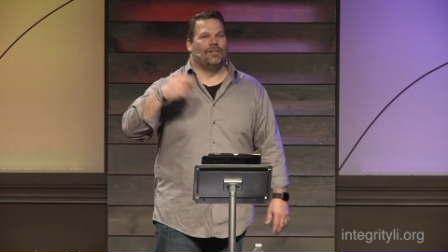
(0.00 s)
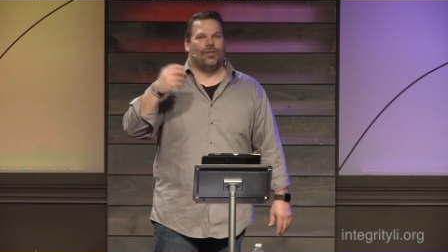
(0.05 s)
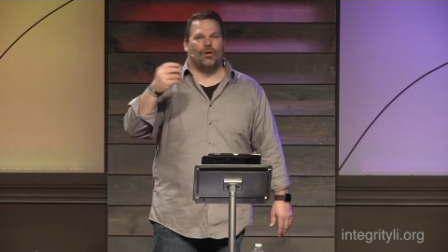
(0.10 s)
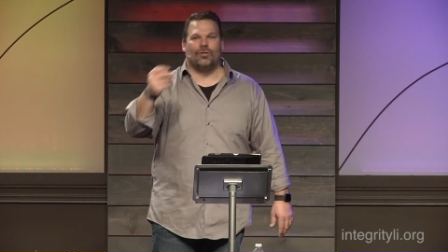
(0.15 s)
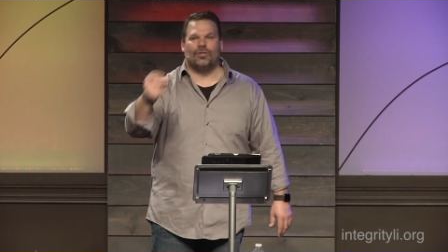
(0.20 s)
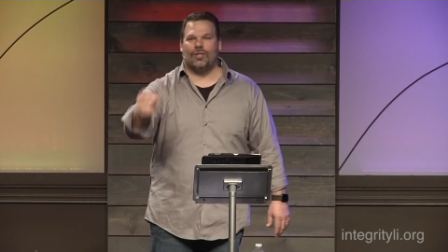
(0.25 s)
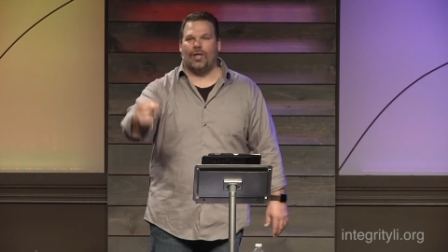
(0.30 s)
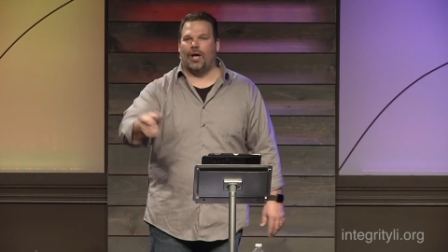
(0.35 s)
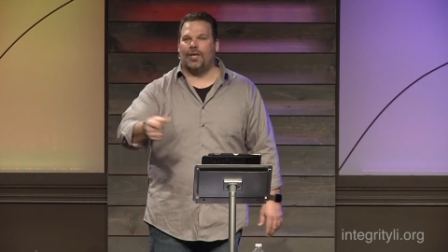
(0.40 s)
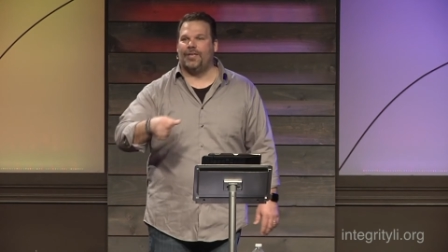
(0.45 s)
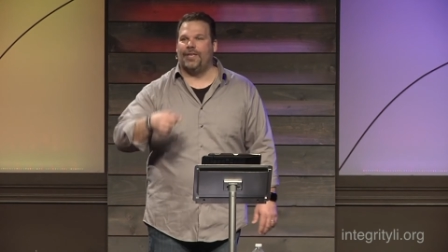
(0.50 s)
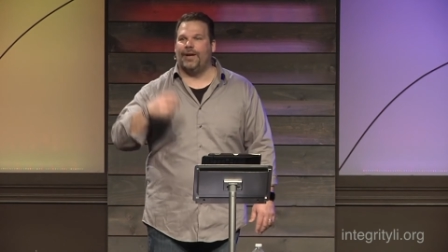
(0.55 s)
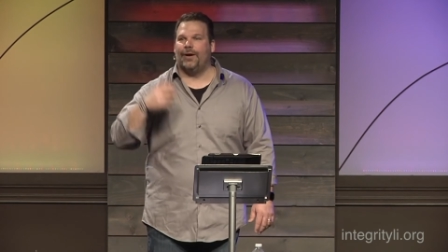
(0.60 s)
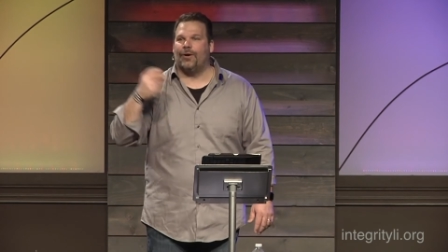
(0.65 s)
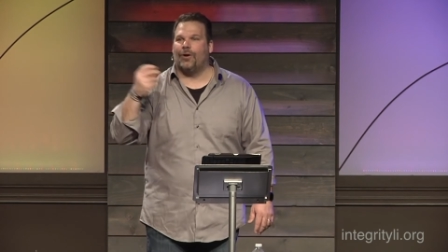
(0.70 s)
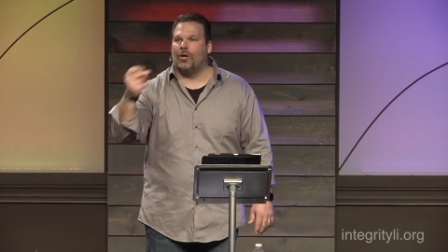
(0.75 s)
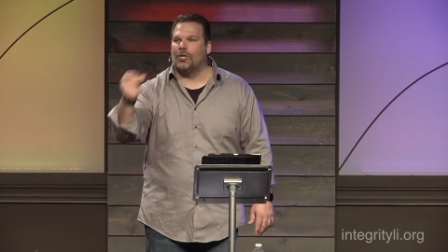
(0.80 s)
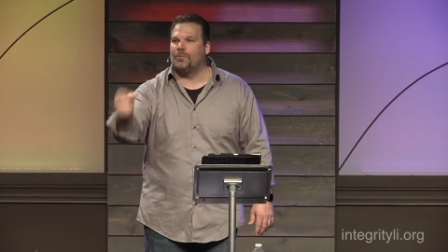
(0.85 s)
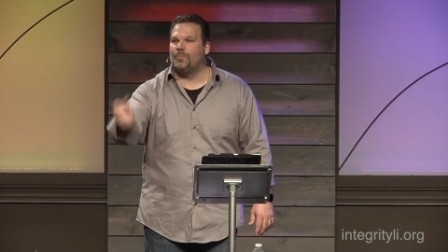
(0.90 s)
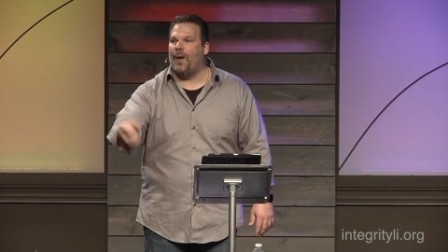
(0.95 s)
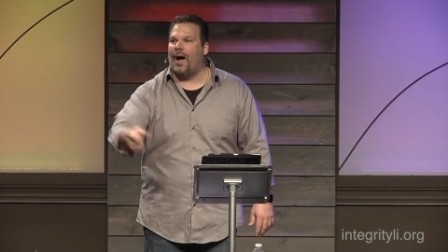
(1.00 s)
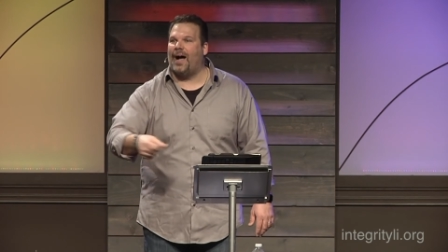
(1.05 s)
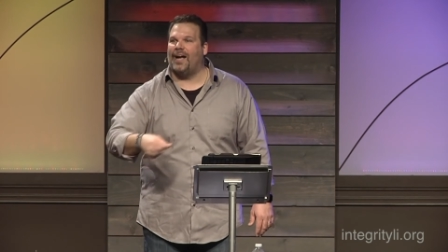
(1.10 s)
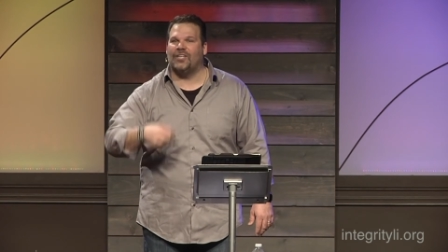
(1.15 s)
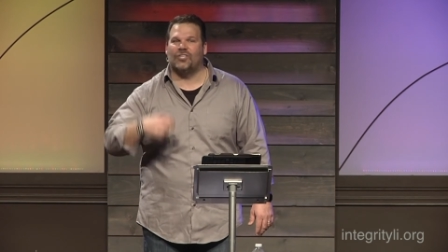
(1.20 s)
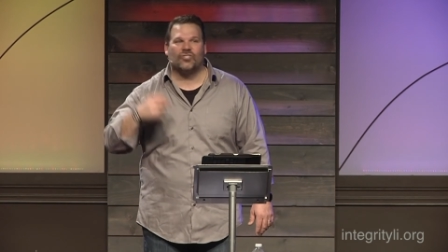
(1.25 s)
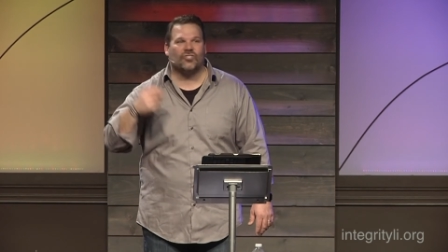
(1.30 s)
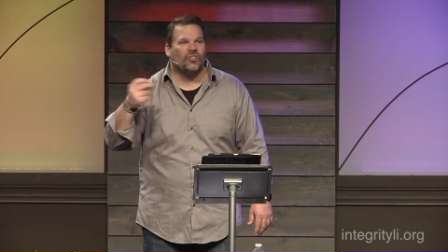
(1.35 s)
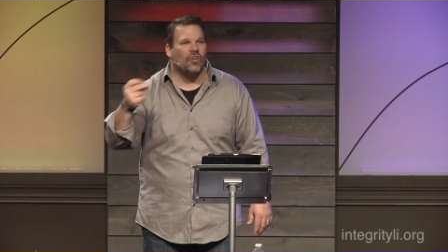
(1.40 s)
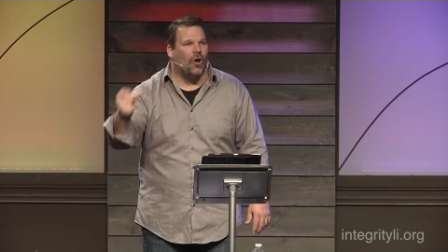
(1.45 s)
a year goes by
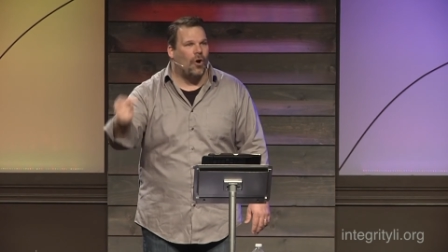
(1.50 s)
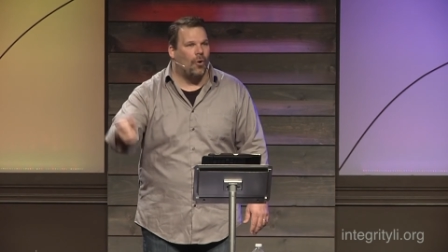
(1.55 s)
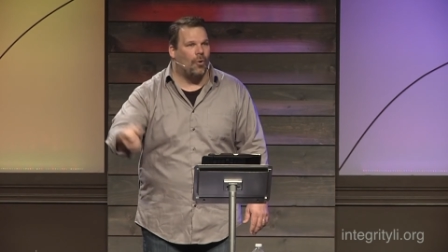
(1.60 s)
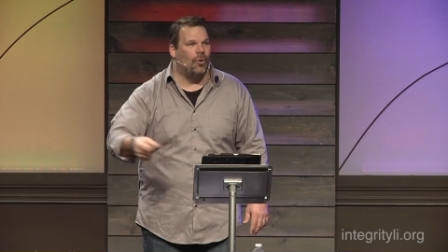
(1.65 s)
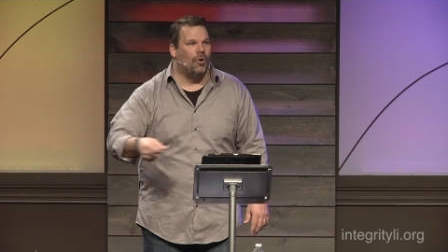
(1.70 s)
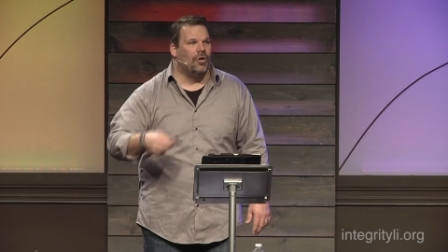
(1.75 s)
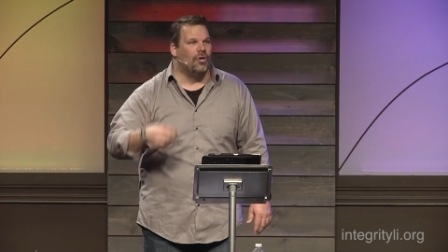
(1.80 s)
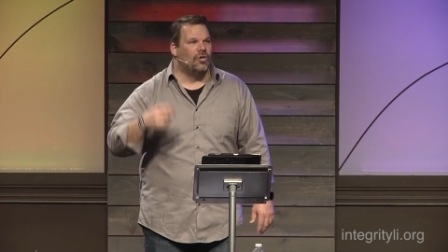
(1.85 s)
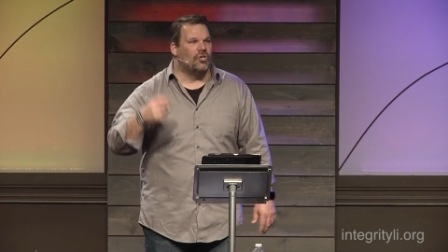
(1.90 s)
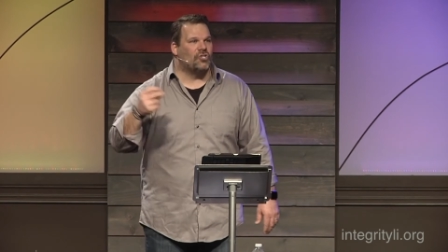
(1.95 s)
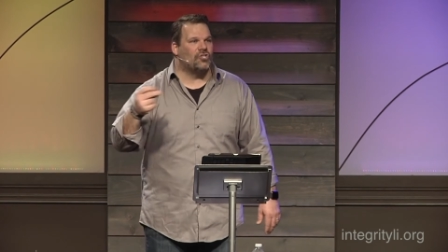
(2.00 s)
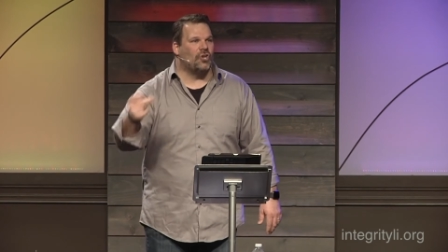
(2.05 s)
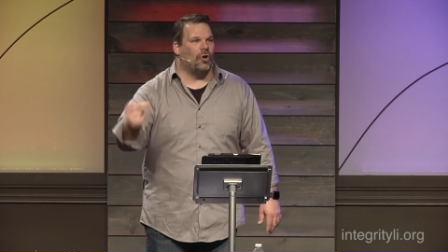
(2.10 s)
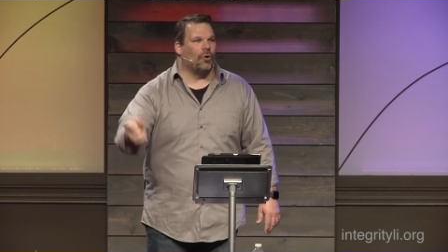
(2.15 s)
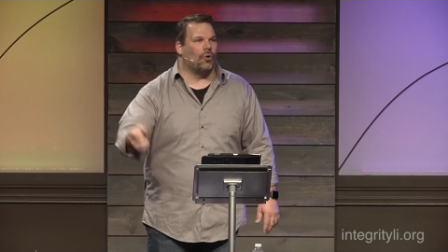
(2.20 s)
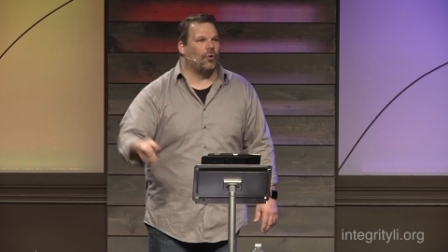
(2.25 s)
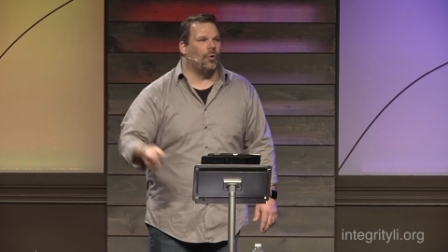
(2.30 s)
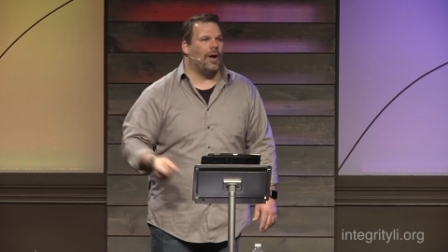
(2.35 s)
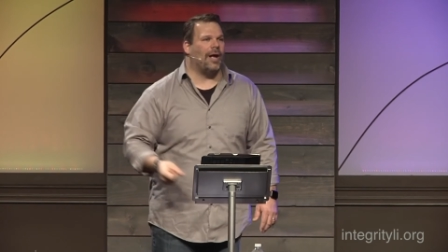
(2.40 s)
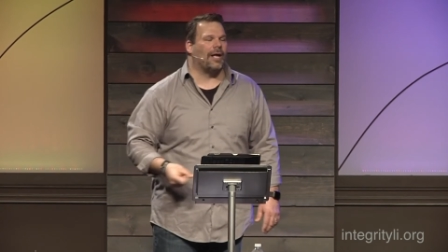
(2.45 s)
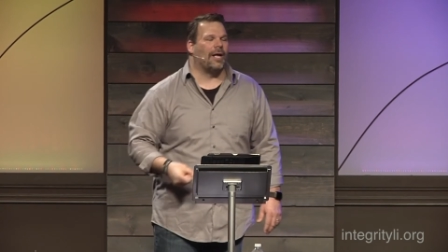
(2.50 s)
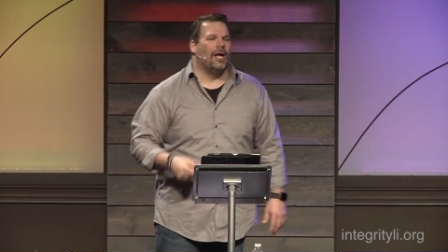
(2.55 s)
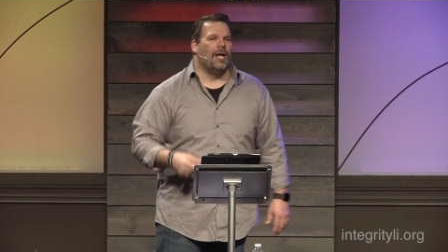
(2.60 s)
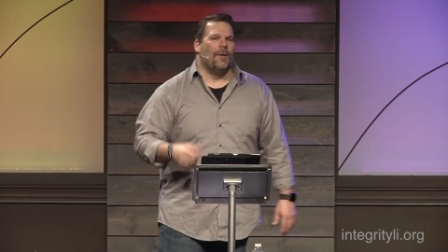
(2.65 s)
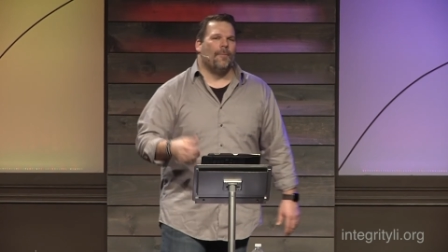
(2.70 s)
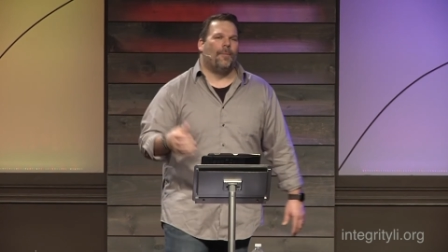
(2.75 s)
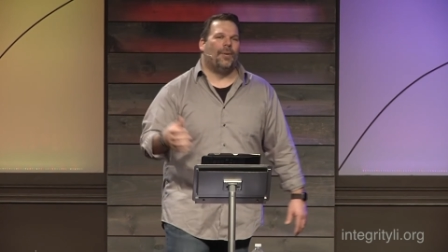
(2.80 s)
so, so quick.